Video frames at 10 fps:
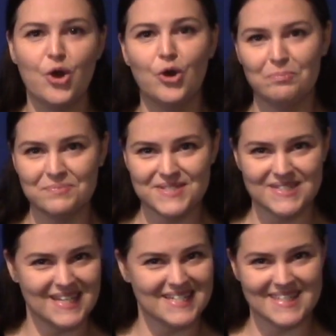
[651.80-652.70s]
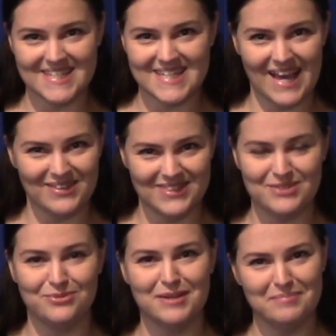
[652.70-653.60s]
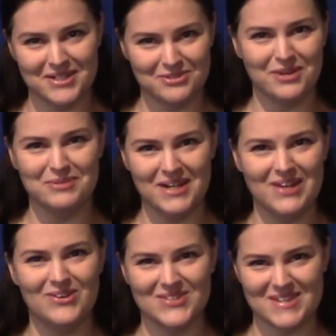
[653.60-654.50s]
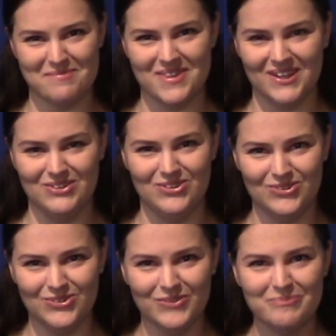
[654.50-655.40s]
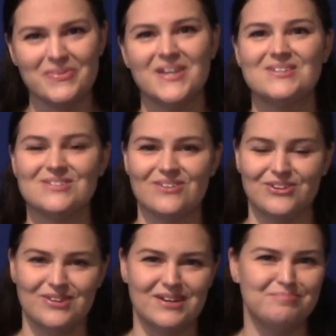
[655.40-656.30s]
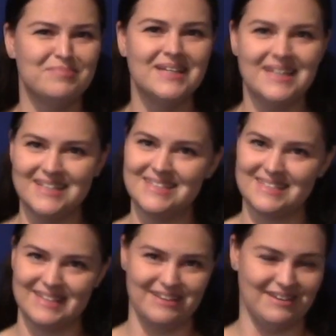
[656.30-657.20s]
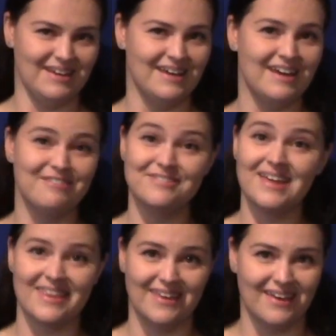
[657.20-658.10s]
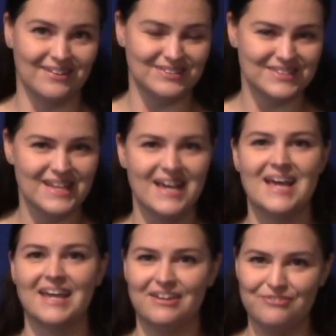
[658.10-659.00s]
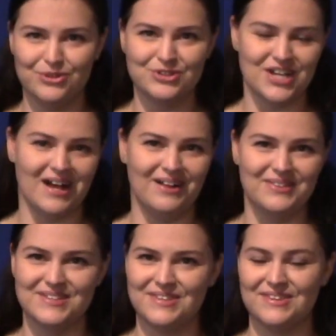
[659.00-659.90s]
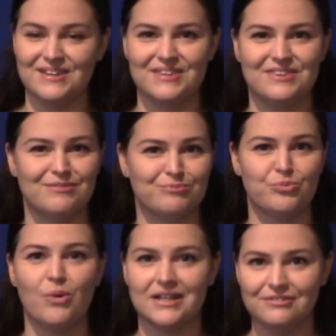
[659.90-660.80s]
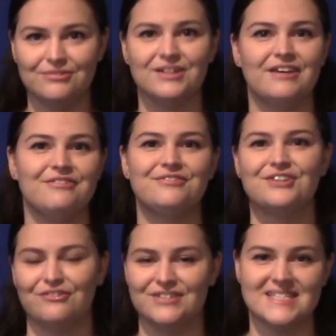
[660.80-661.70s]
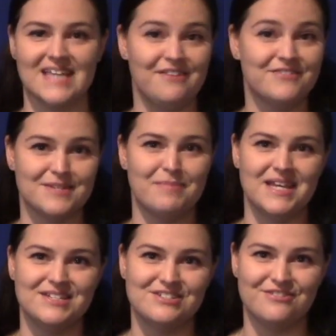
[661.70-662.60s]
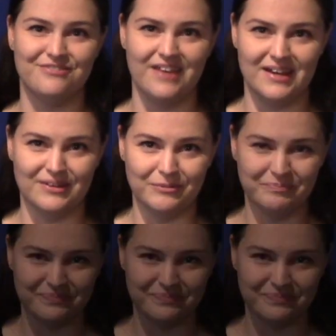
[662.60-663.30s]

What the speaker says: oops is the sound that we emit when we learn something new. So please, if nothing else, give your child the wonderful gift of a safe space to fail.